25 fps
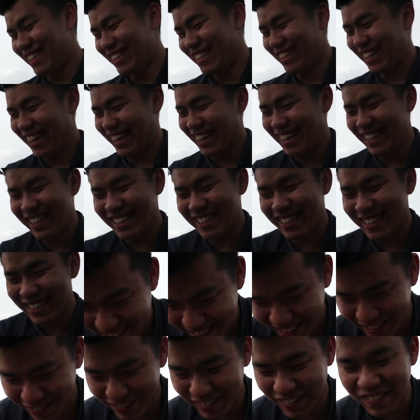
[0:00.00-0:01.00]
okay,
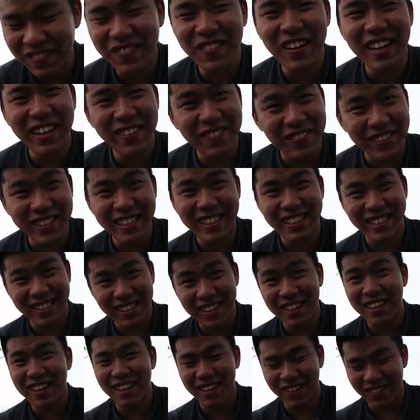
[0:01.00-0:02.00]
not my favorite,
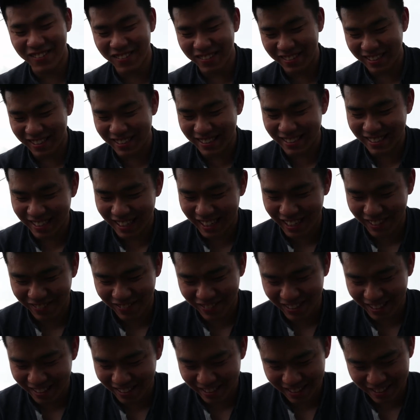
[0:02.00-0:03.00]
Alolan type,
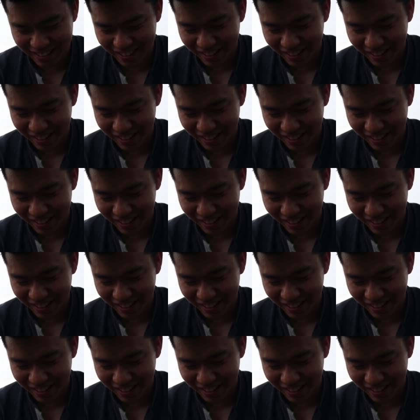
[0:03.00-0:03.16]
but you